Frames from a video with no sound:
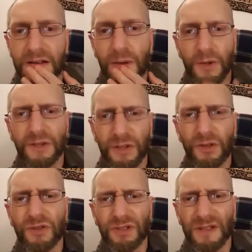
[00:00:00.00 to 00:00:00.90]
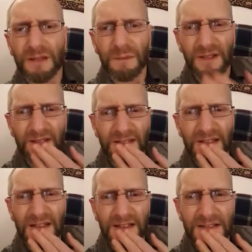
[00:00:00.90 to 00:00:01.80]
I will negotiate, but it's a
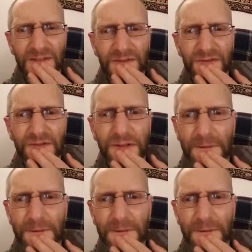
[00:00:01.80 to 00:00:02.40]
case of,